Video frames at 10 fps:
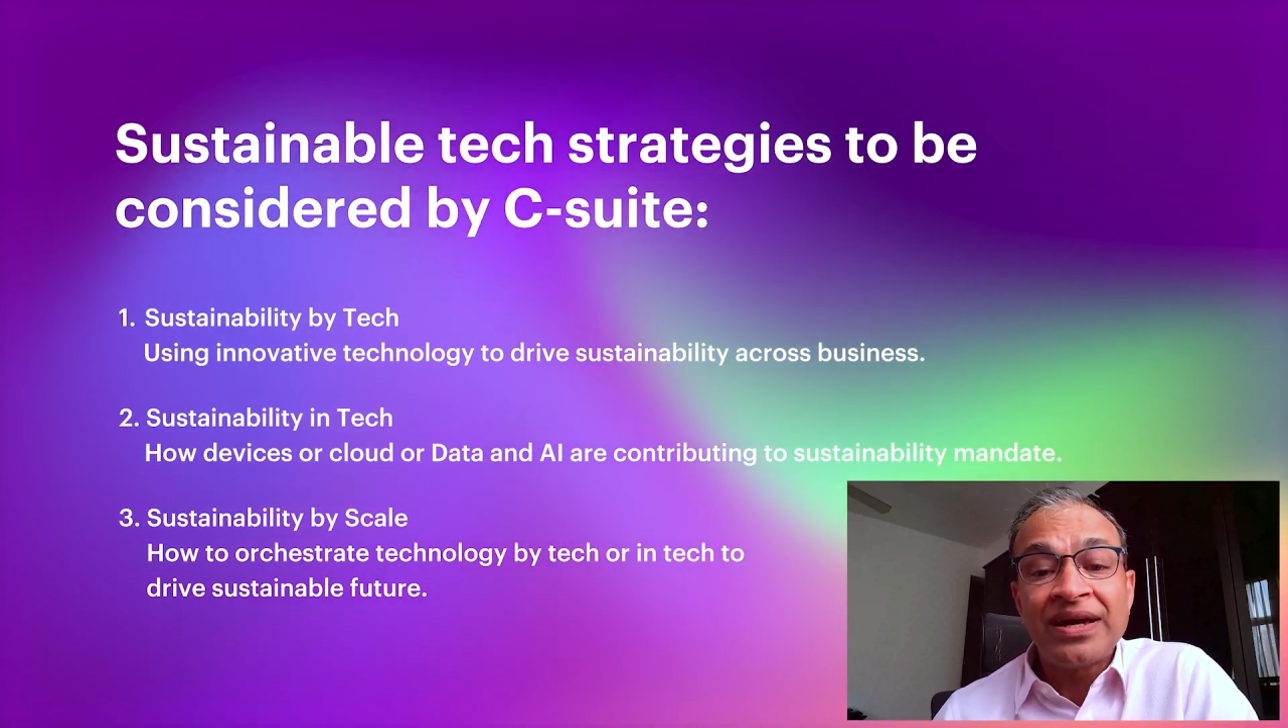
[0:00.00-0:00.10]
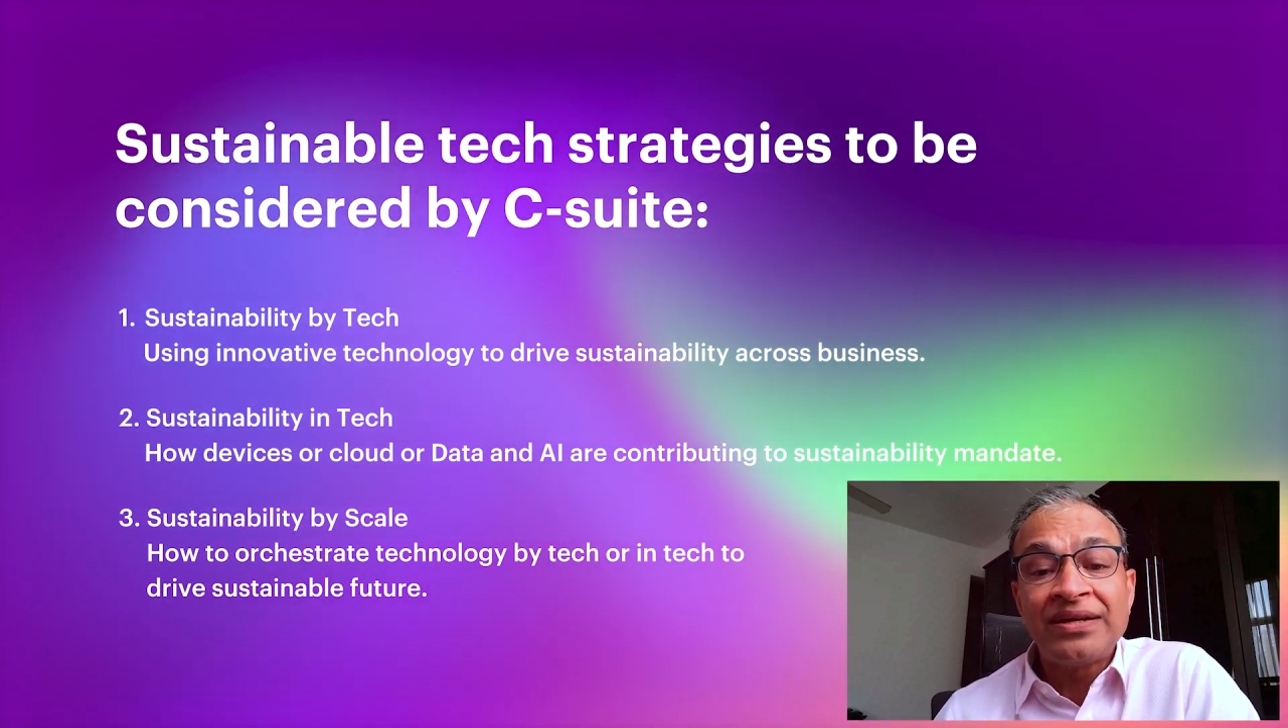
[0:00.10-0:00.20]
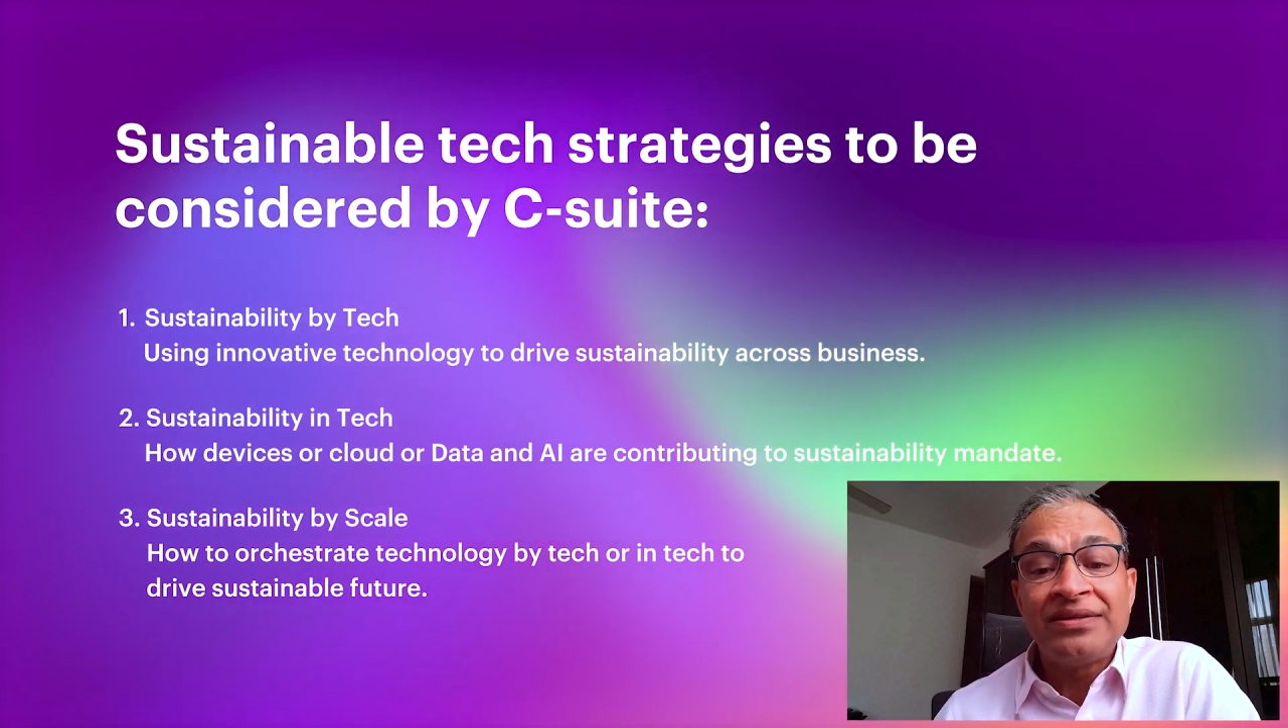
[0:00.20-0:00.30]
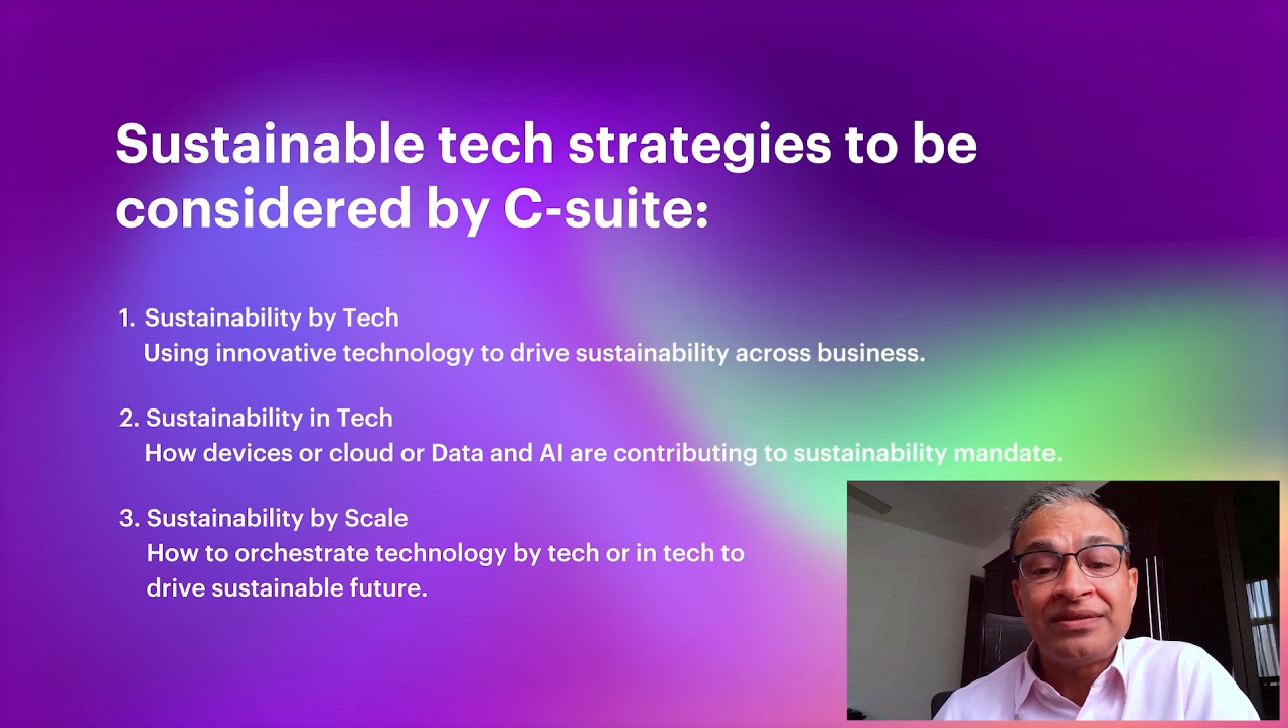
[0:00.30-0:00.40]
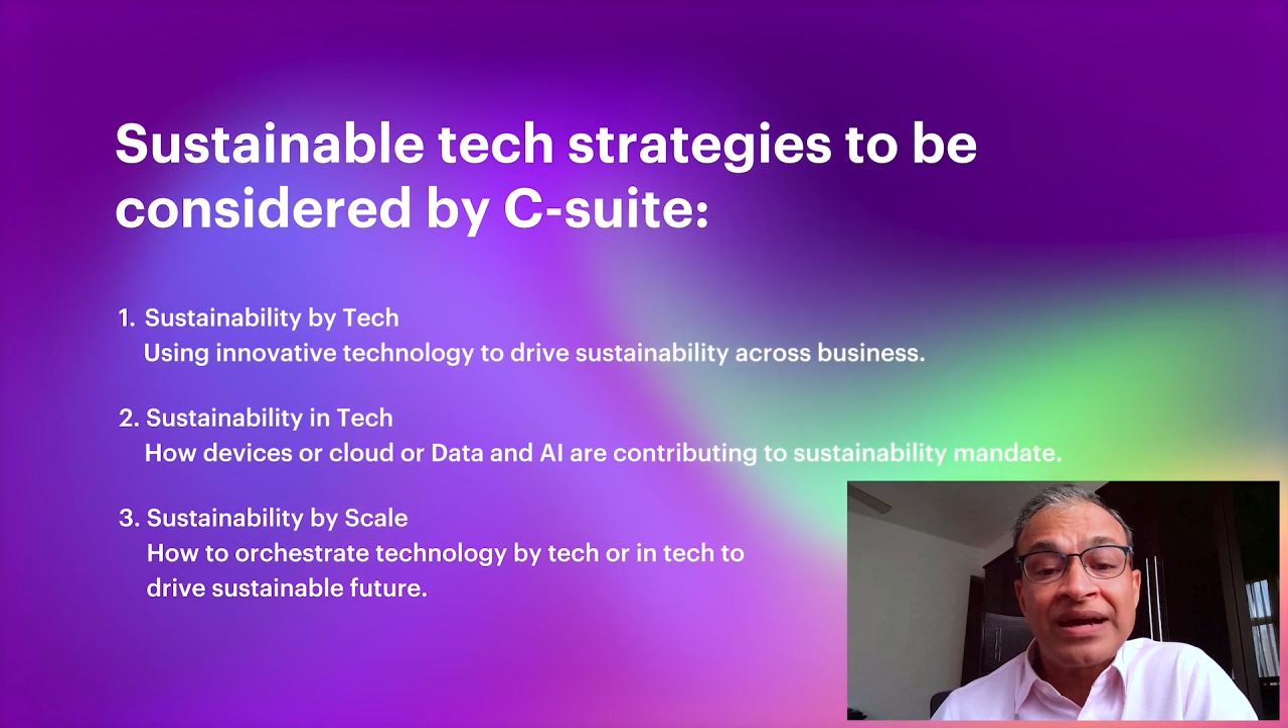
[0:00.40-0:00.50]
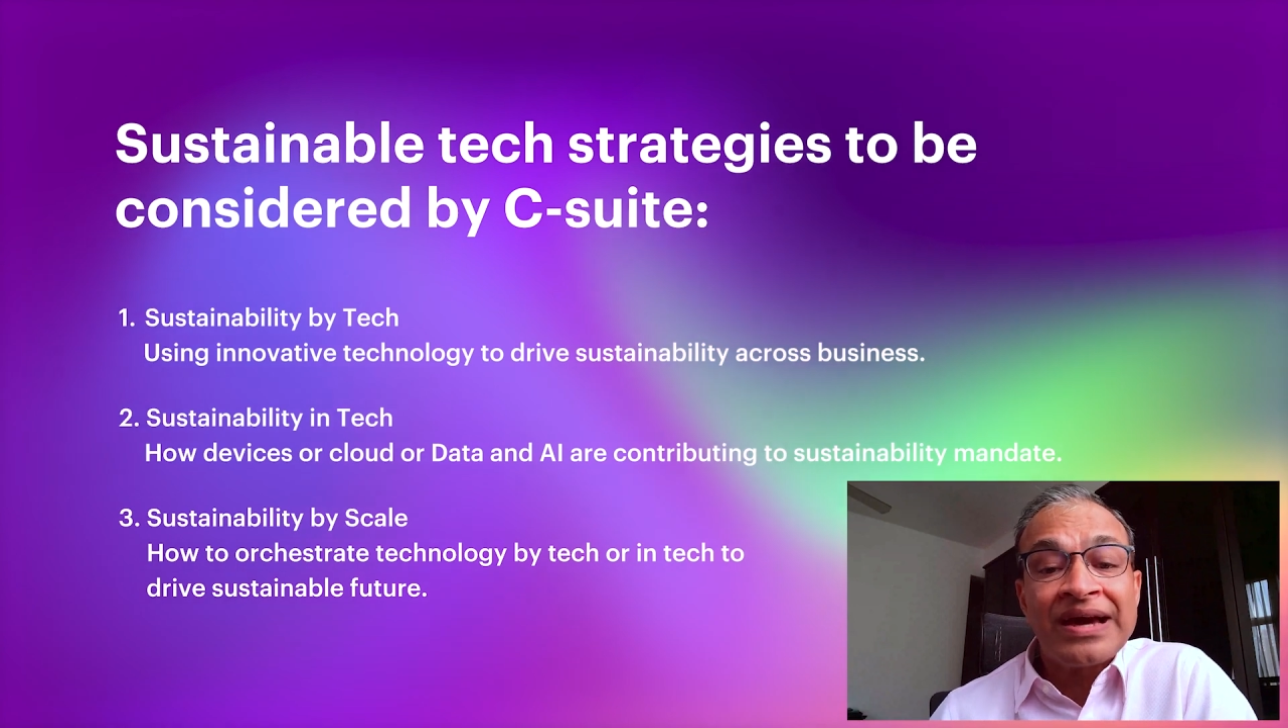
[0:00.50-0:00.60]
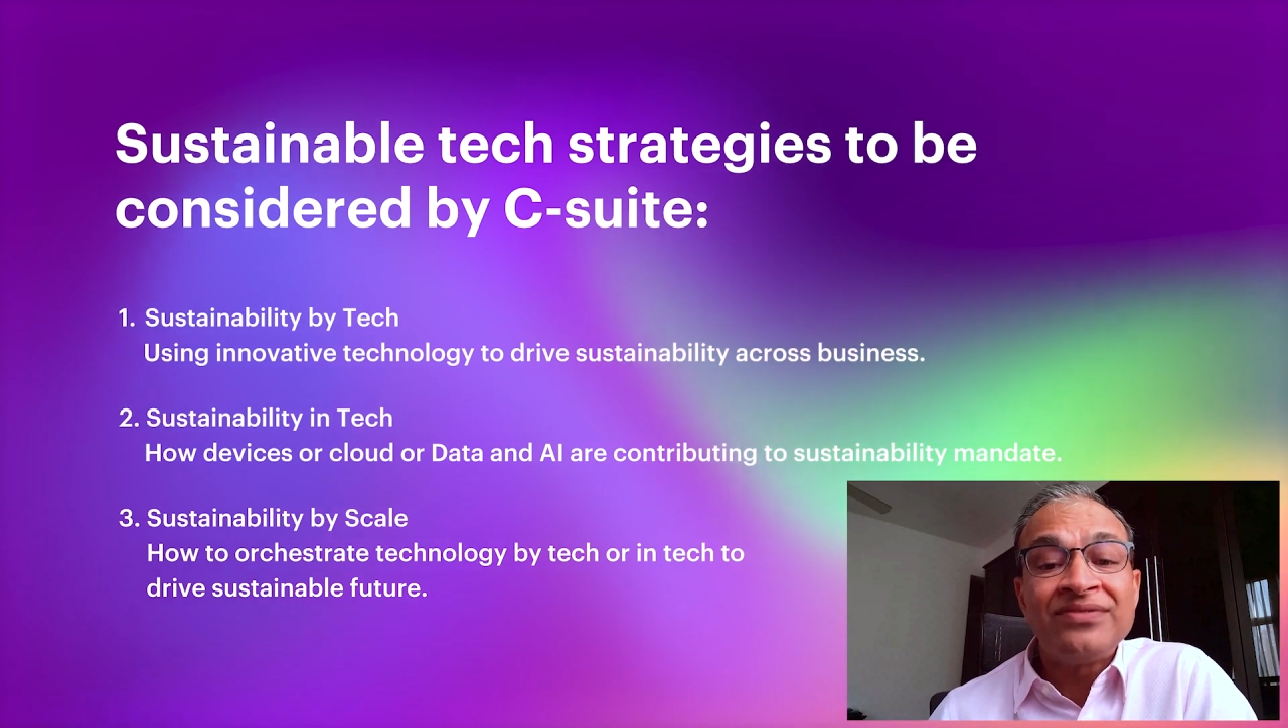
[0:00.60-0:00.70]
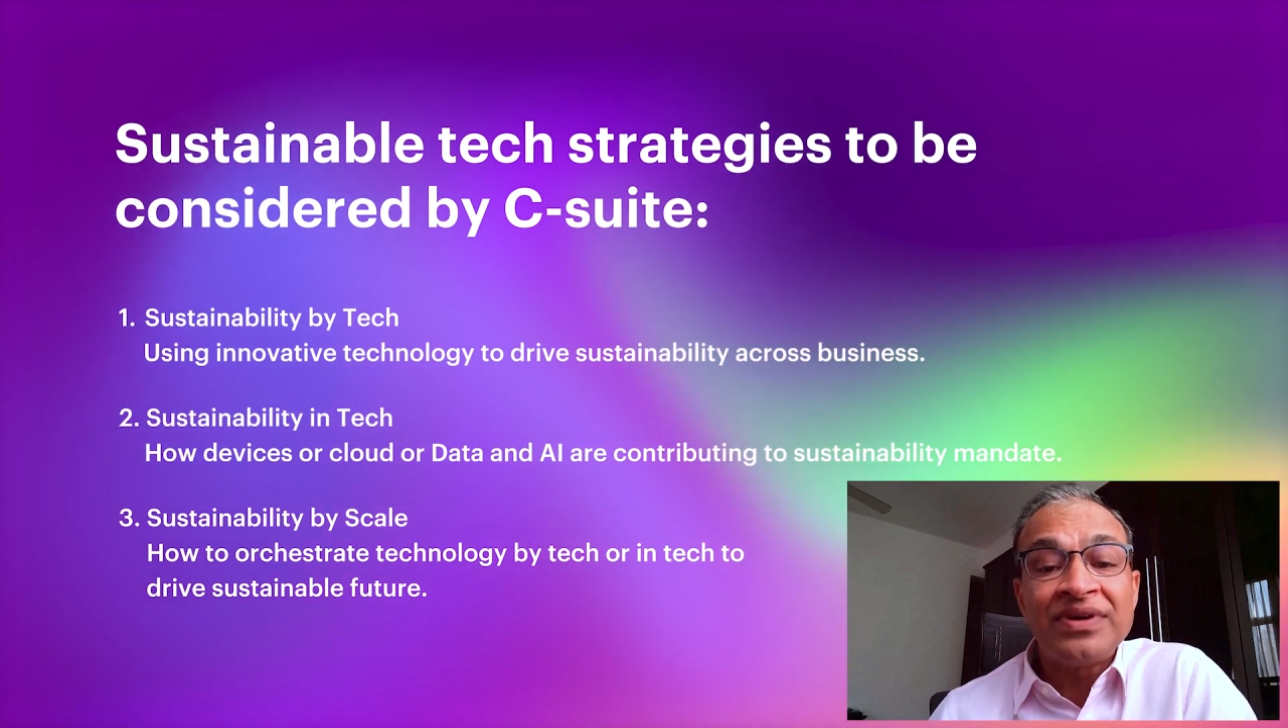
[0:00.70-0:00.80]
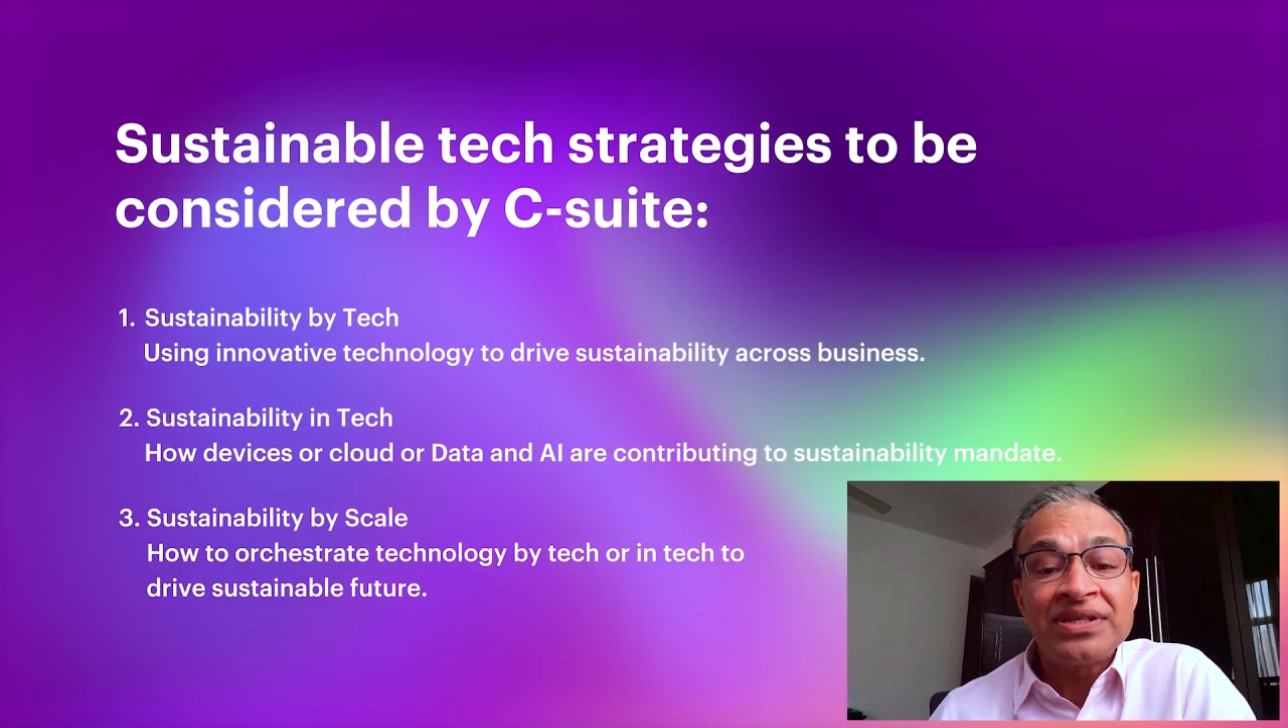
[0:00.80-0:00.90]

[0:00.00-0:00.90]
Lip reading: and drive